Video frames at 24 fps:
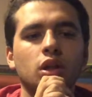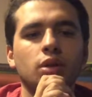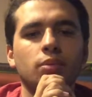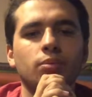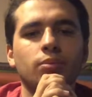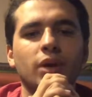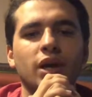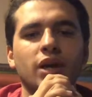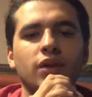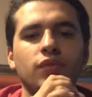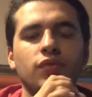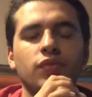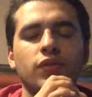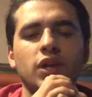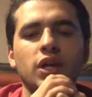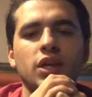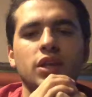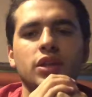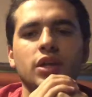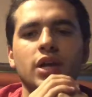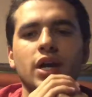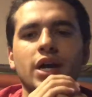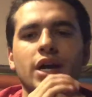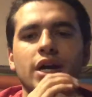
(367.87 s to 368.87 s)
By faith
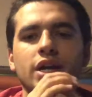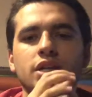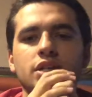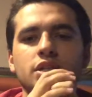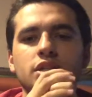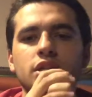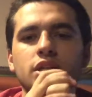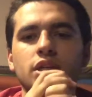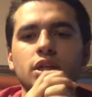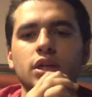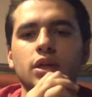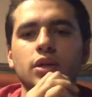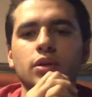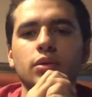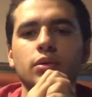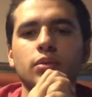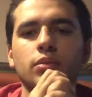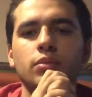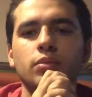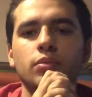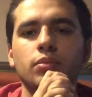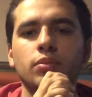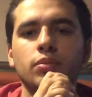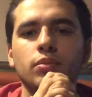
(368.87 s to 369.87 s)
Isaac
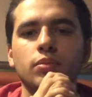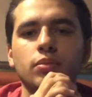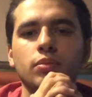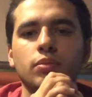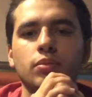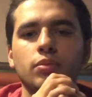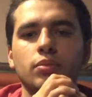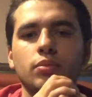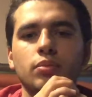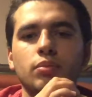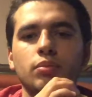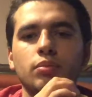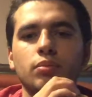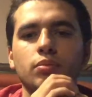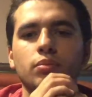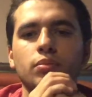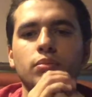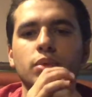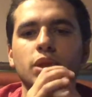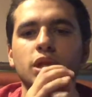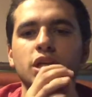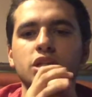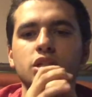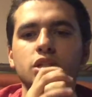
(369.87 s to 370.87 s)

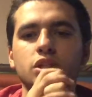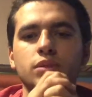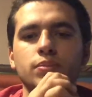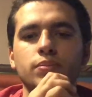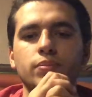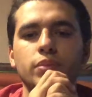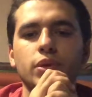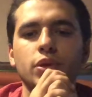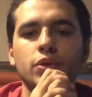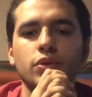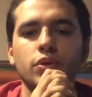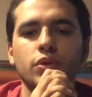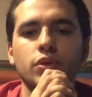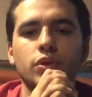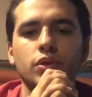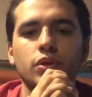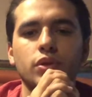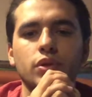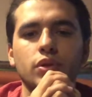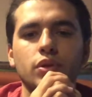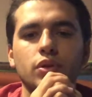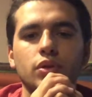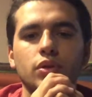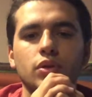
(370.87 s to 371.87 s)
blessed both.
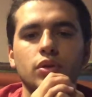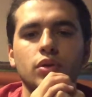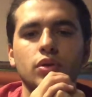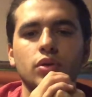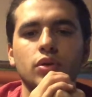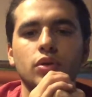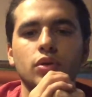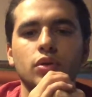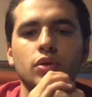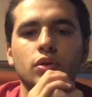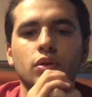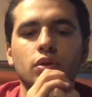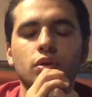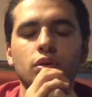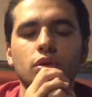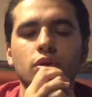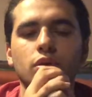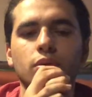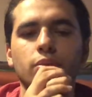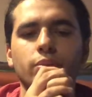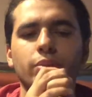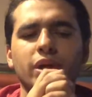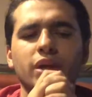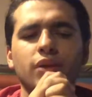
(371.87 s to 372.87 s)

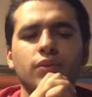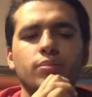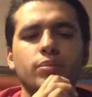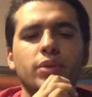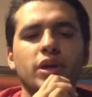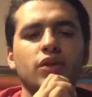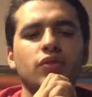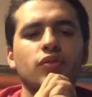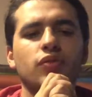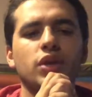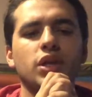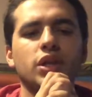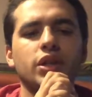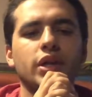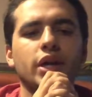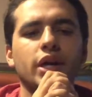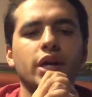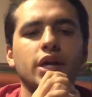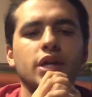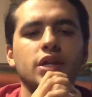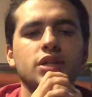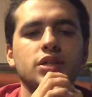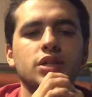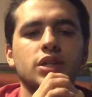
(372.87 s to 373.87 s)
By faith
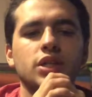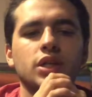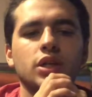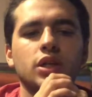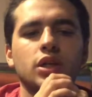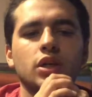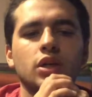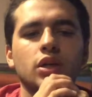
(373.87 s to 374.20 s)
Isaac